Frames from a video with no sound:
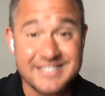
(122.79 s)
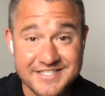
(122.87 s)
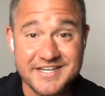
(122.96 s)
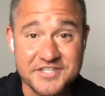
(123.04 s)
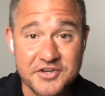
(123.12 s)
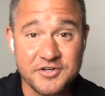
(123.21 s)
that's
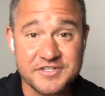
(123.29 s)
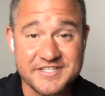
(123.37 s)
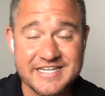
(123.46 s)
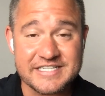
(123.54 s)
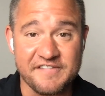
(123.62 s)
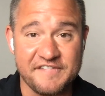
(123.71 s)

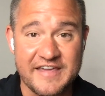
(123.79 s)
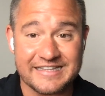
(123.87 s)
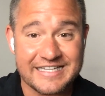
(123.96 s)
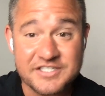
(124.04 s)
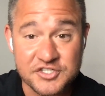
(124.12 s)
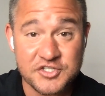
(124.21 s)
660
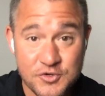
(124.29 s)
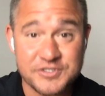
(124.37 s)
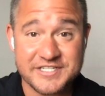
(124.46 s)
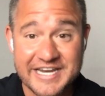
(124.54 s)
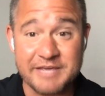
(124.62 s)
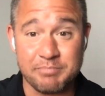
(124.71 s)
feet. That's 2
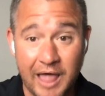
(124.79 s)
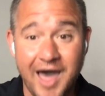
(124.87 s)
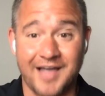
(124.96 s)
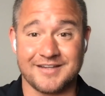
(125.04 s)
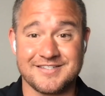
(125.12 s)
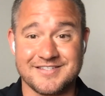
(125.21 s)
city
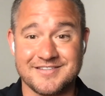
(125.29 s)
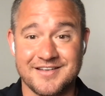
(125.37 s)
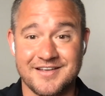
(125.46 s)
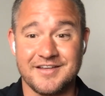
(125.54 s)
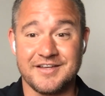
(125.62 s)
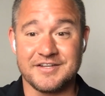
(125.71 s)
blocks.
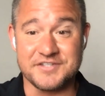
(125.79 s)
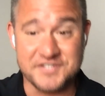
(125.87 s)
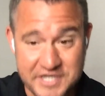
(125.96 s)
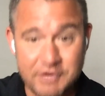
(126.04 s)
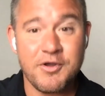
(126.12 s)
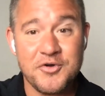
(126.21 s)

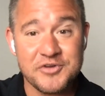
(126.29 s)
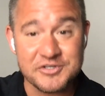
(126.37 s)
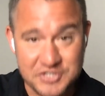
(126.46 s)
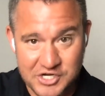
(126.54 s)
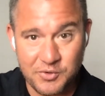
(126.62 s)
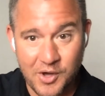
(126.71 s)
0 to
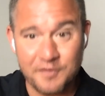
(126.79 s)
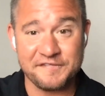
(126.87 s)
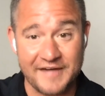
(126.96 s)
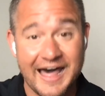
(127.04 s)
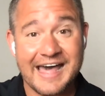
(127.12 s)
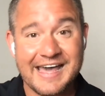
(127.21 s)
205